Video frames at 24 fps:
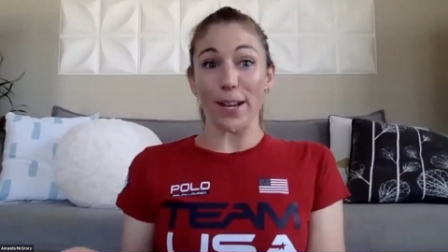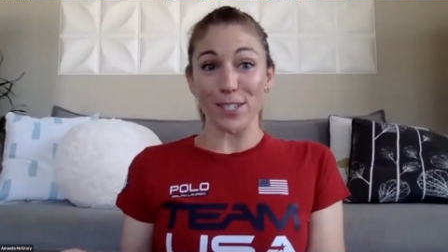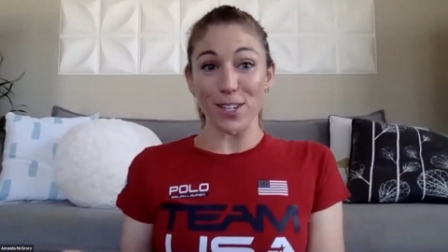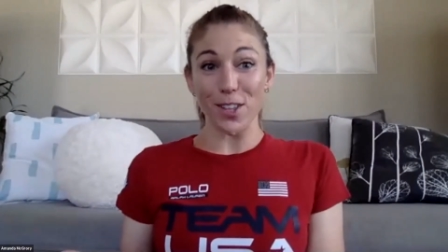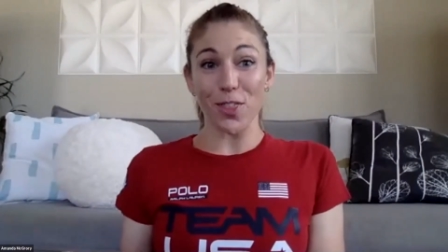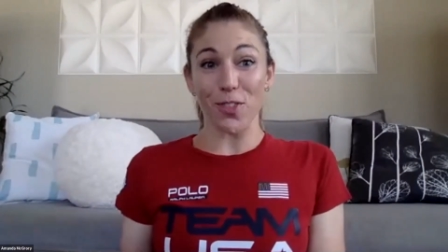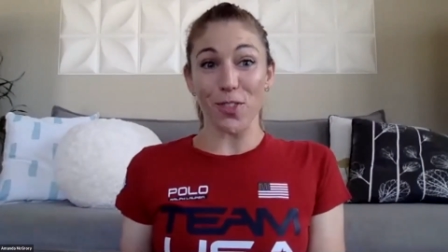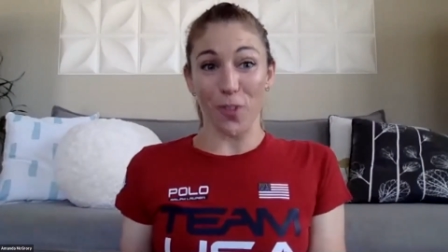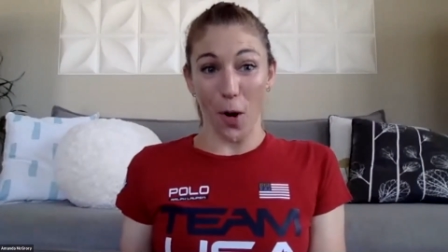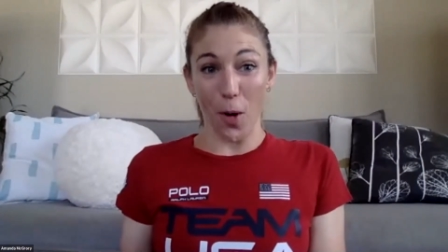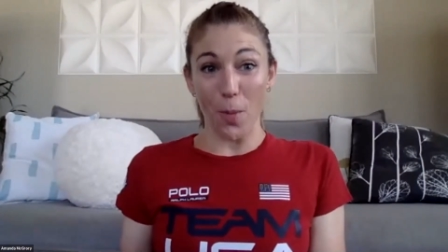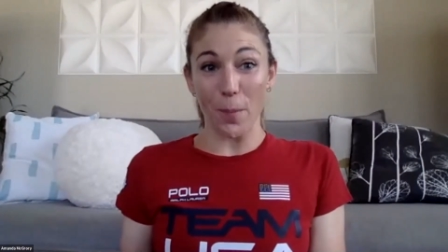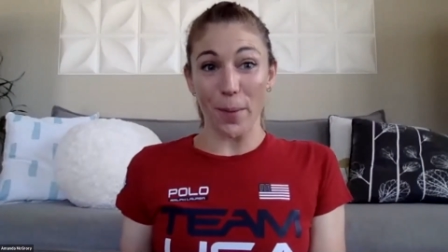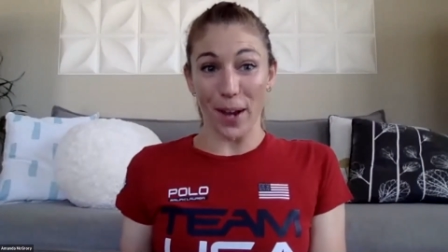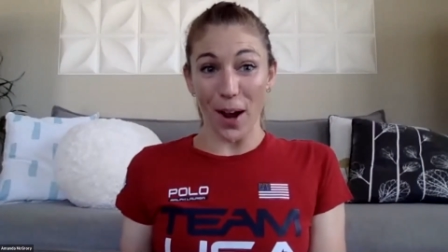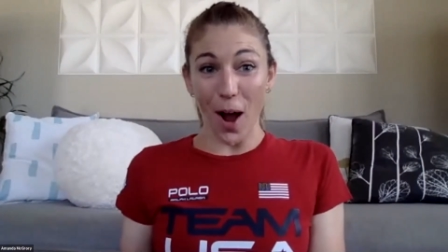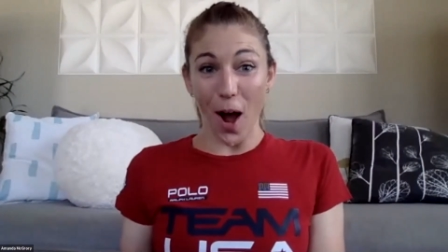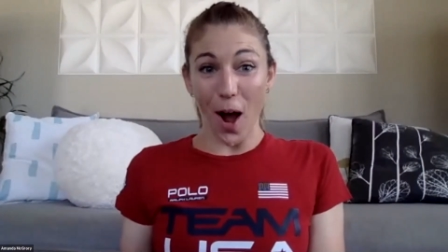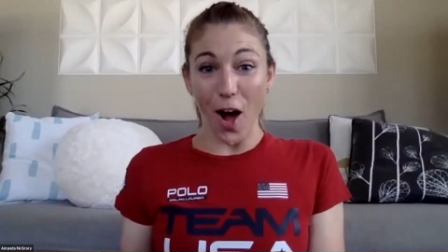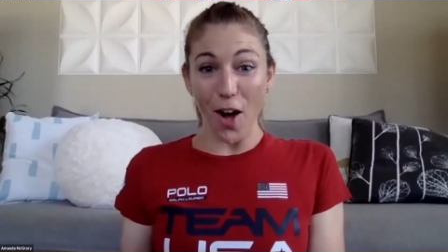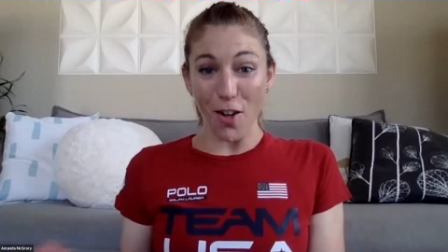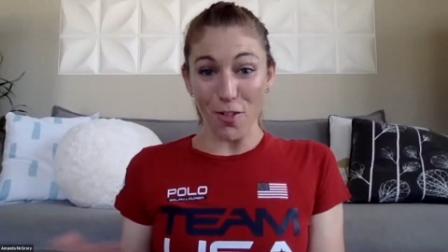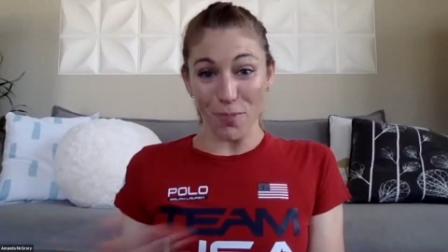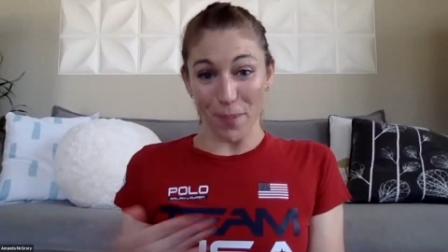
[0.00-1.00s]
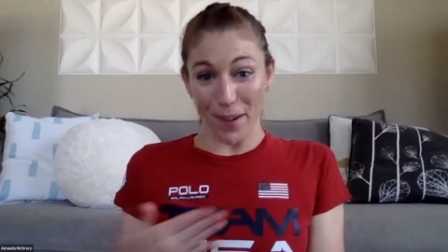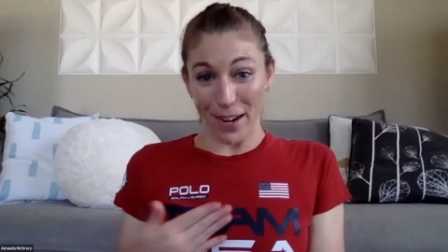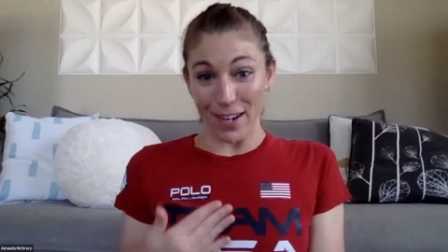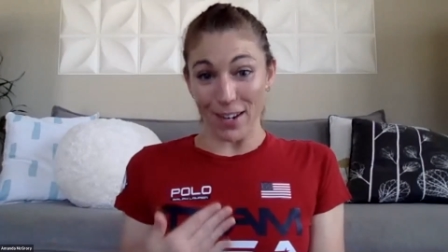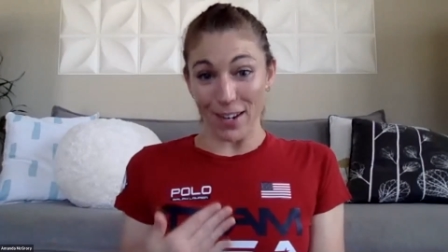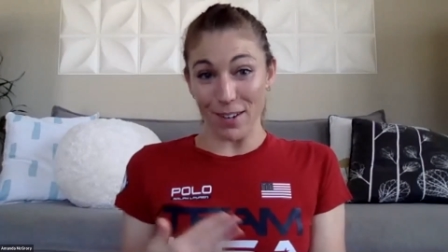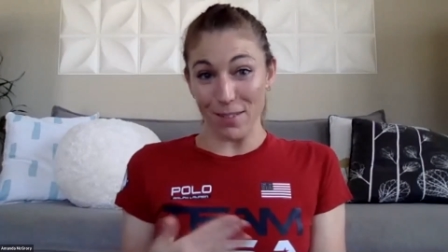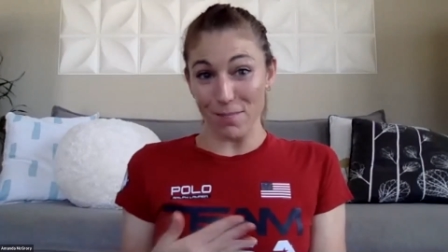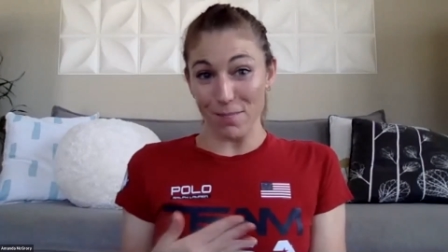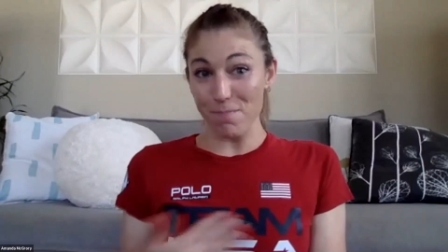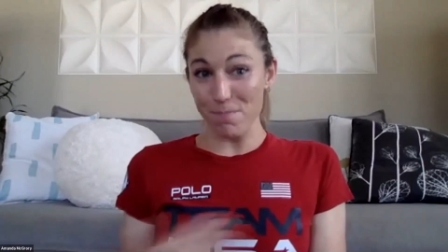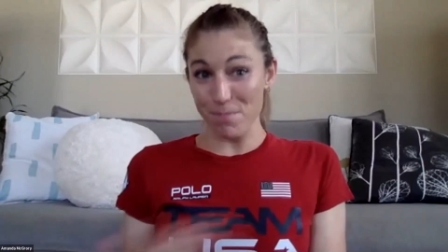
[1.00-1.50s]
to throw me off
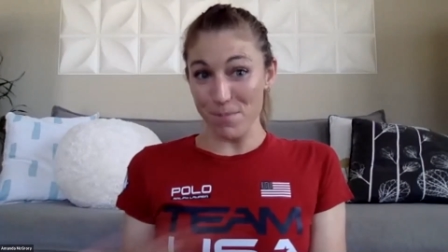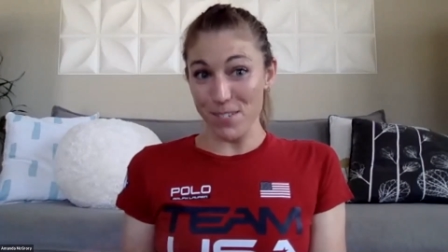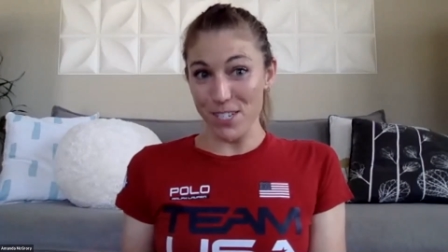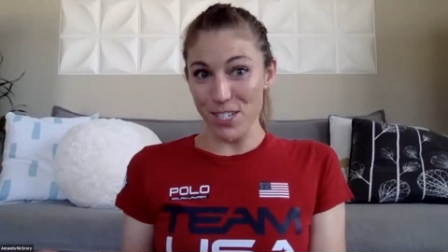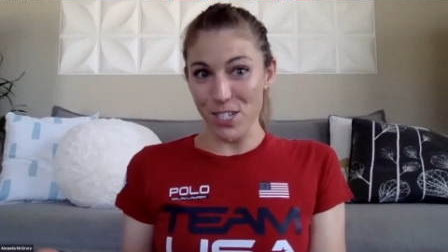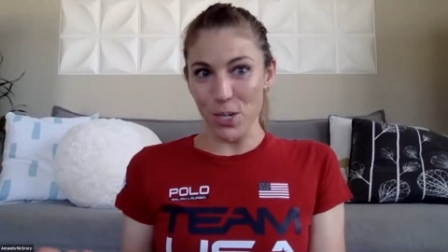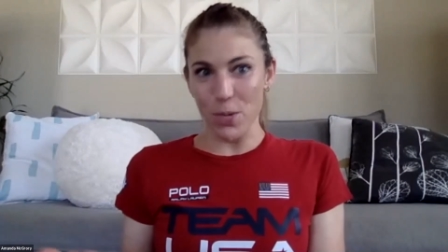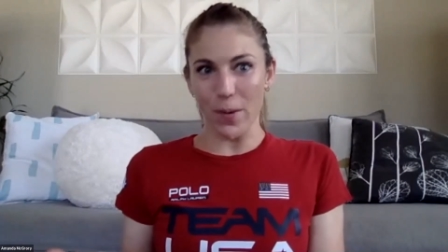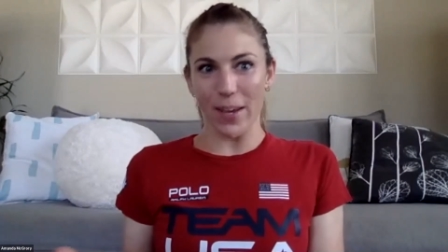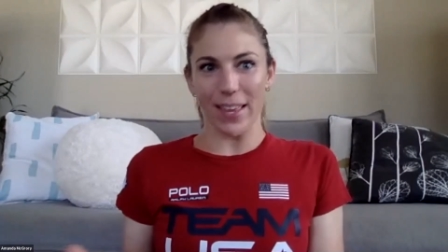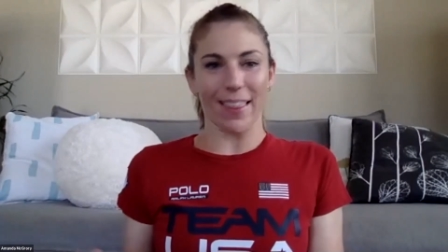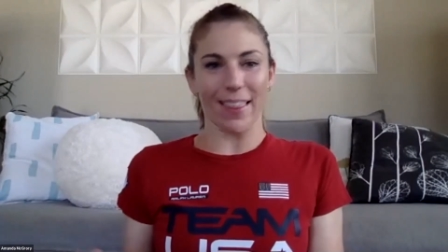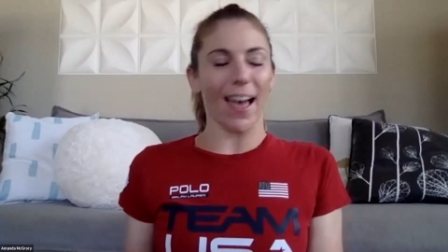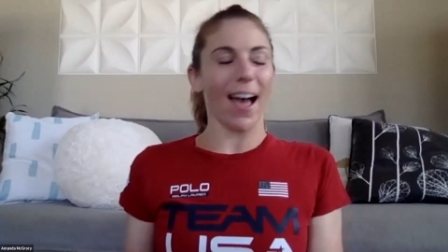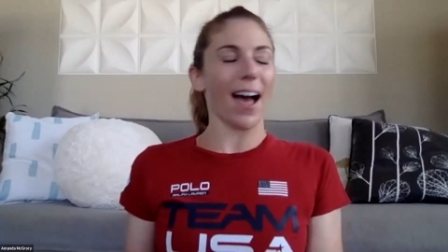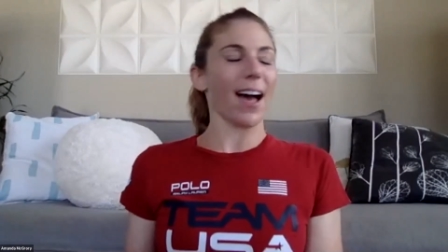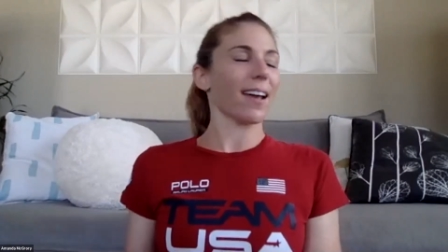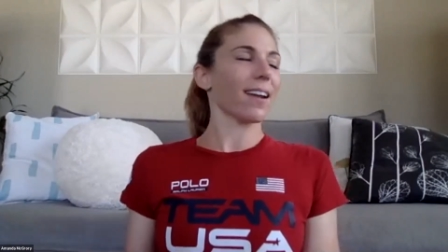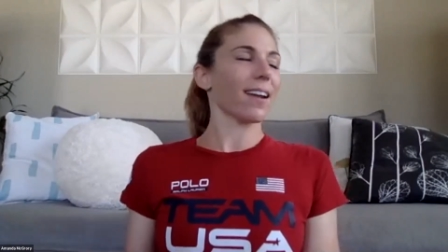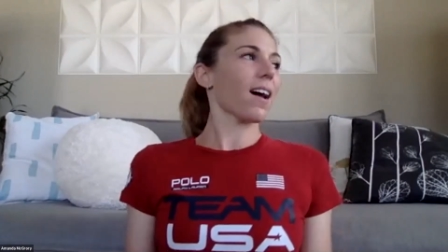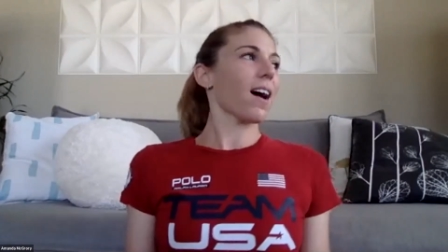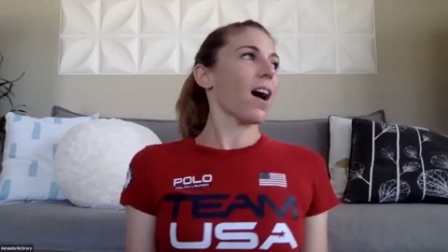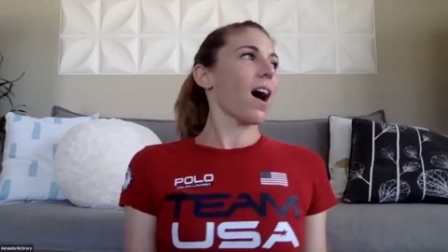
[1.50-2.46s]
by doing that.